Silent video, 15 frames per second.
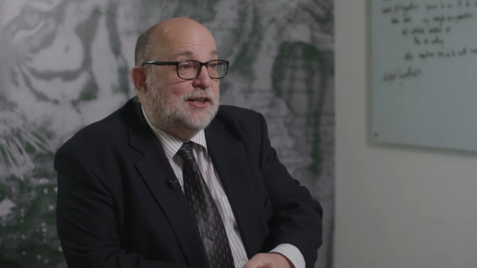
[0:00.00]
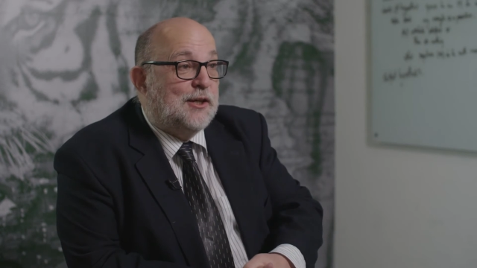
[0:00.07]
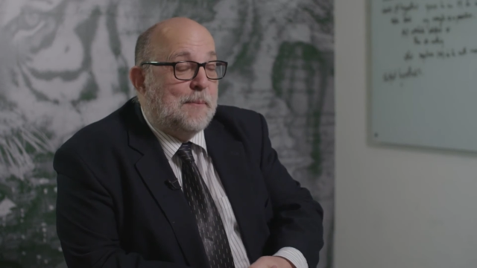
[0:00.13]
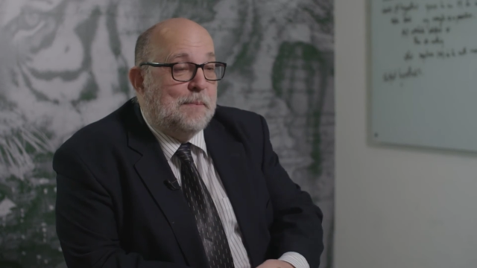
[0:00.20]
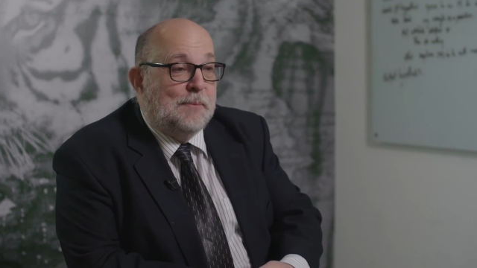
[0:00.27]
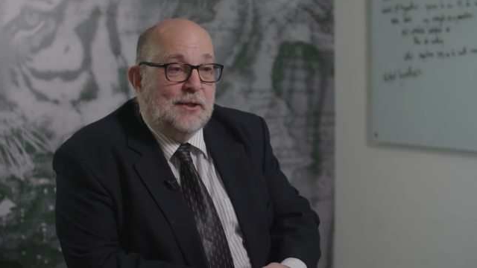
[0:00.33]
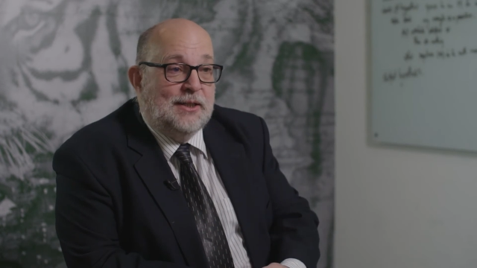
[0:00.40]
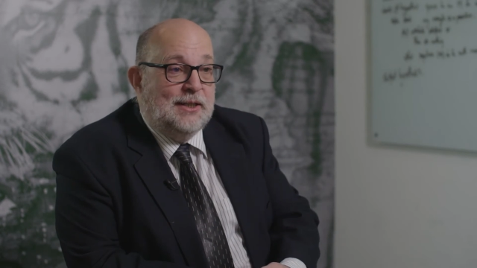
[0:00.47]
a
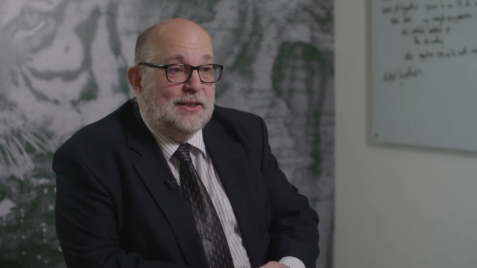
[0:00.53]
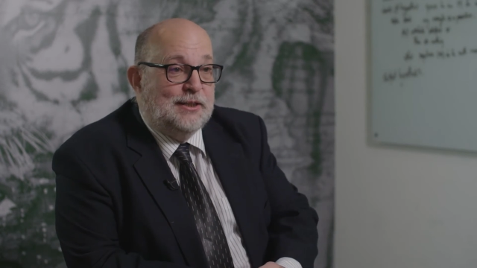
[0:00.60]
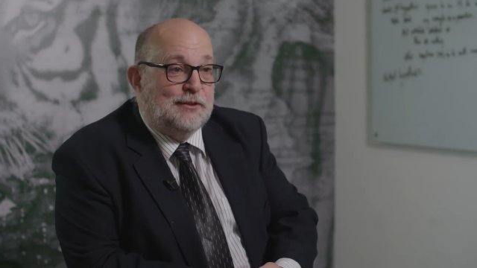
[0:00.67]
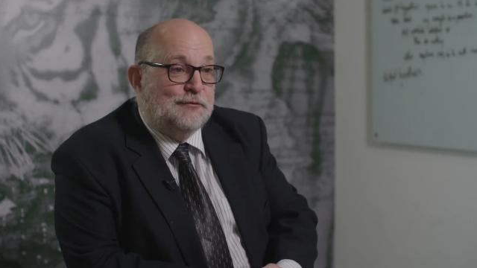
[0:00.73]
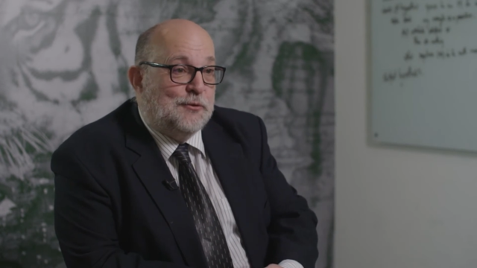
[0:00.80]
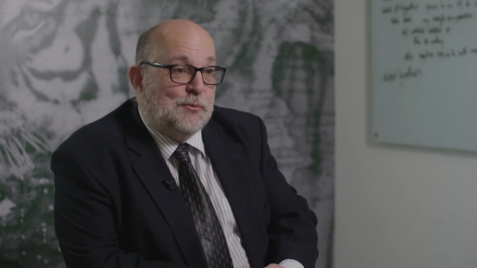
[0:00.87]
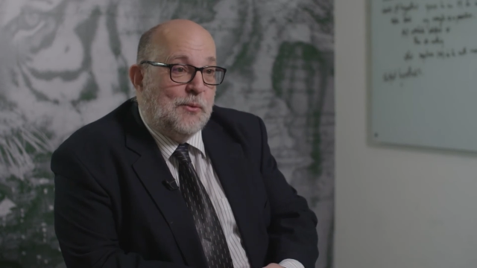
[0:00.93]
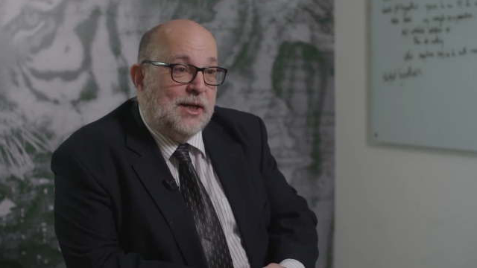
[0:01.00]
completely
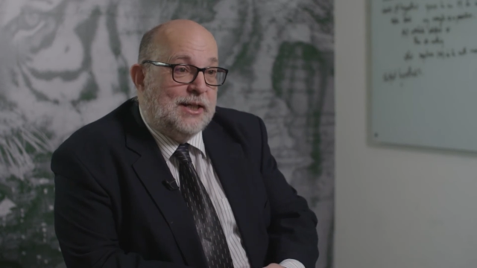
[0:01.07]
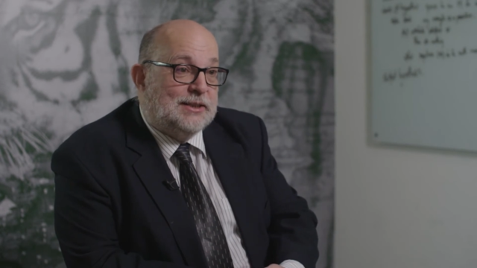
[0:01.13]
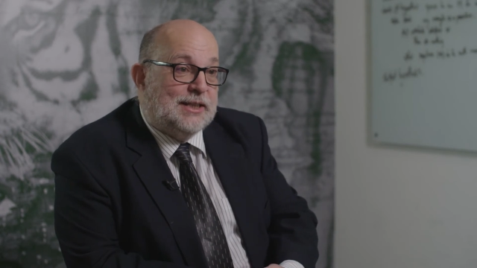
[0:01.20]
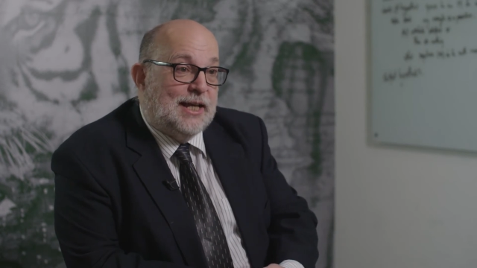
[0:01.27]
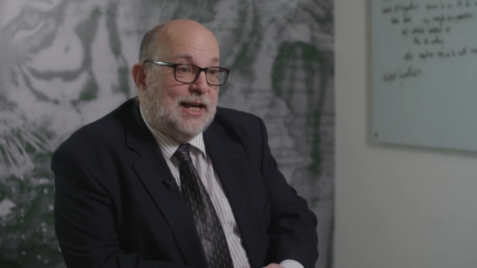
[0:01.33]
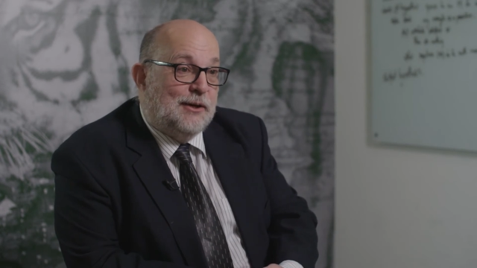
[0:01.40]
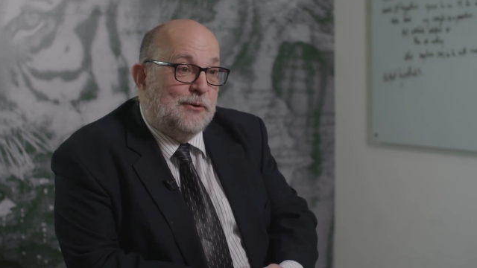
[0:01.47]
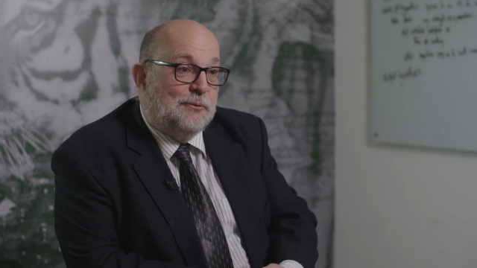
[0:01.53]
different way
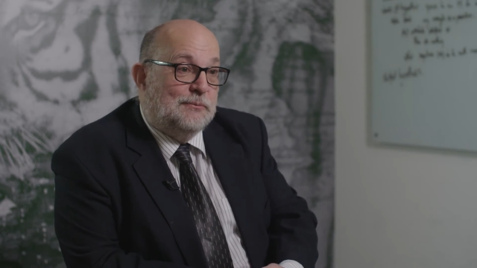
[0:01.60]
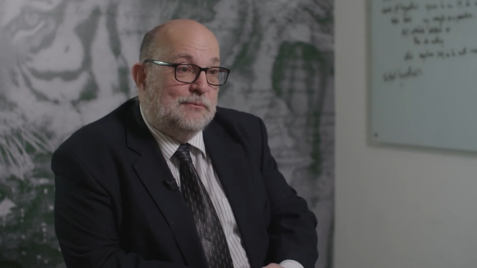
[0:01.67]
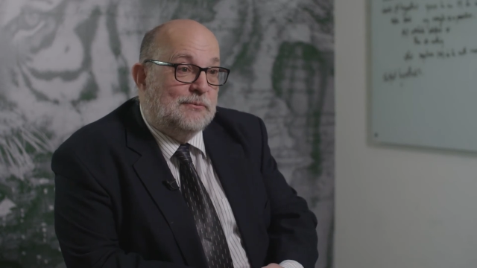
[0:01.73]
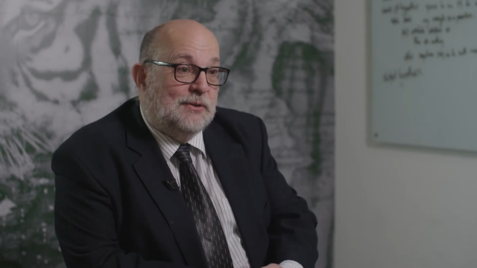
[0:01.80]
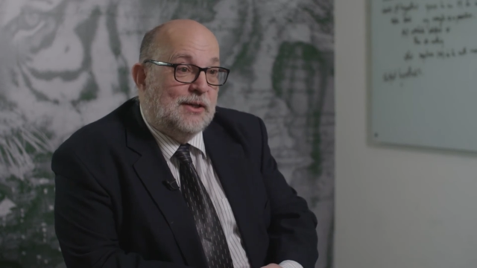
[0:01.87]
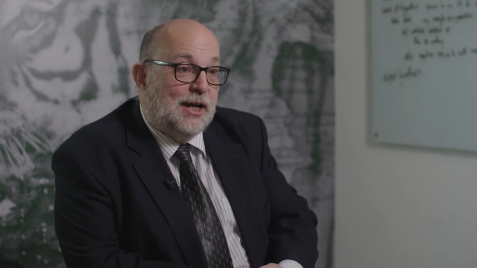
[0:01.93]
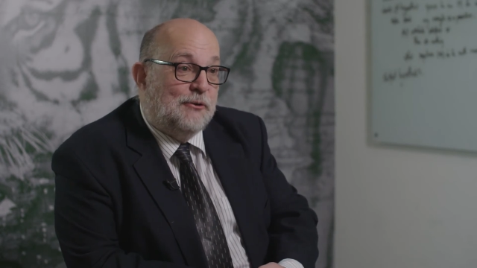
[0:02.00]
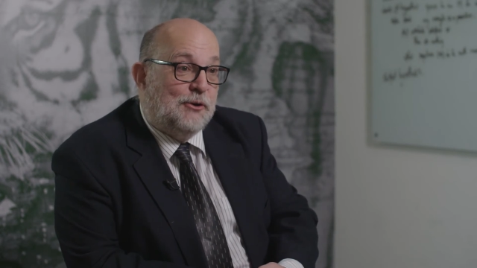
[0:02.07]
to how
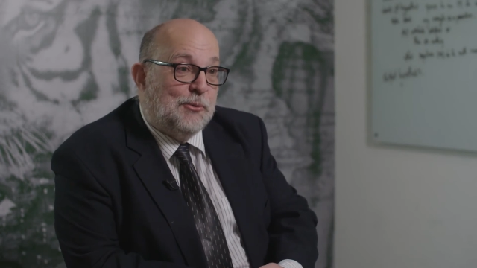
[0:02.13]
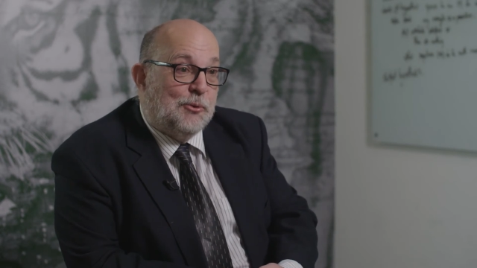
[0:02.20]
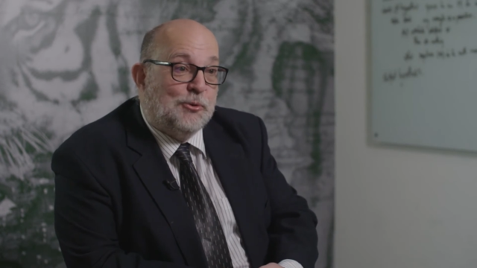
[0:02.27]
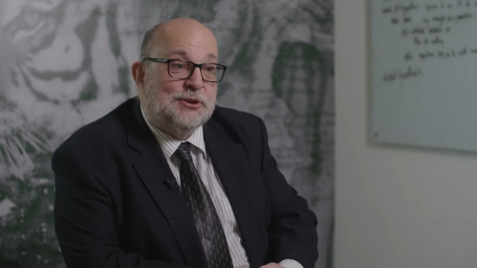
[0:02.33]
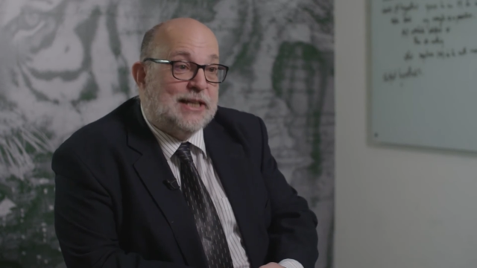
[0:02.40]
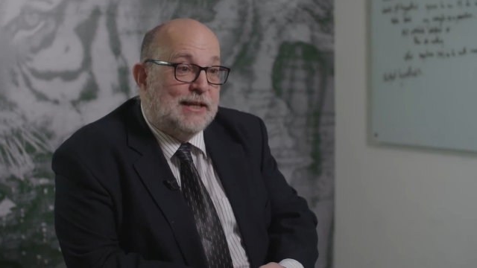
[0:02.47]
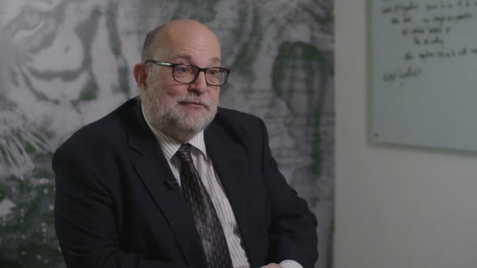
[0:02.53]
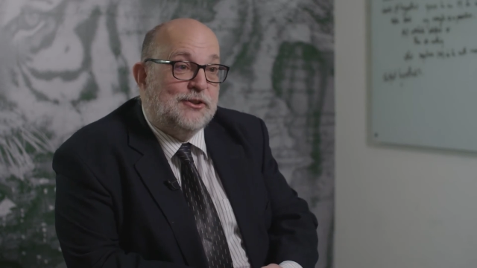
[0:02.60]
Heriot
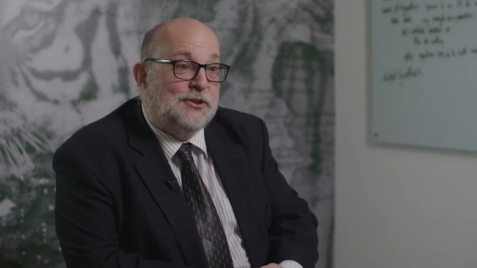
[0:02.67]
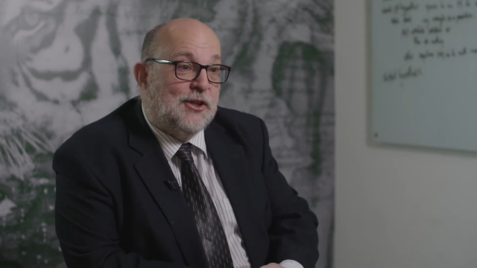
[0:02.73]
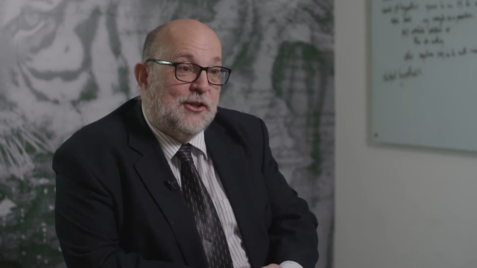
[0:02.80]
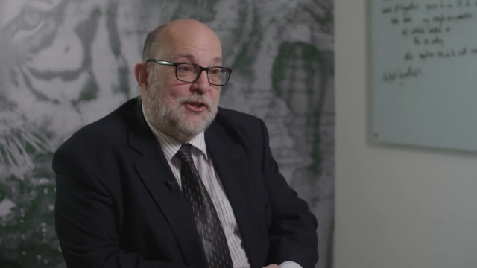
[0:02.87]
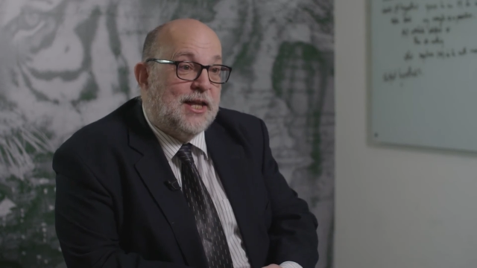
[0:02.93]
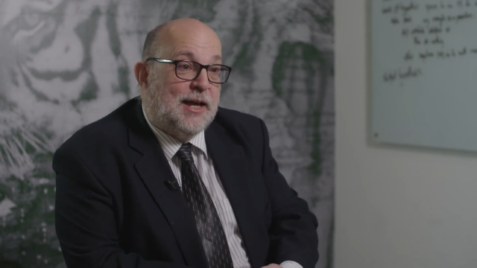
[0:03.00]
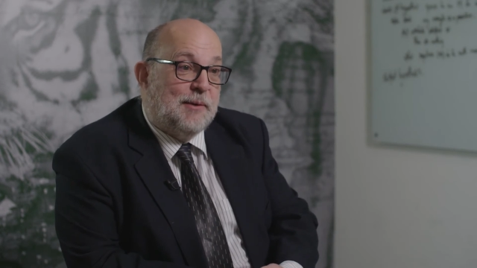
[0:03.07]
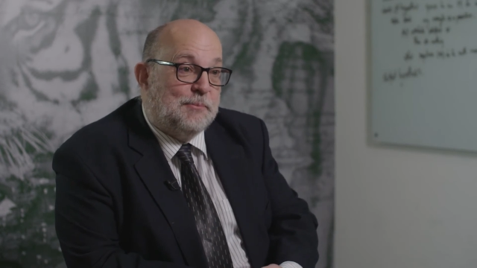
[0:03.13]
Watt's ever
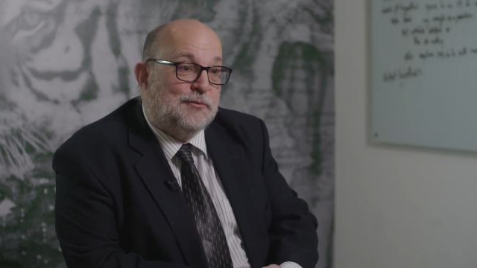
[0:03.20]
done that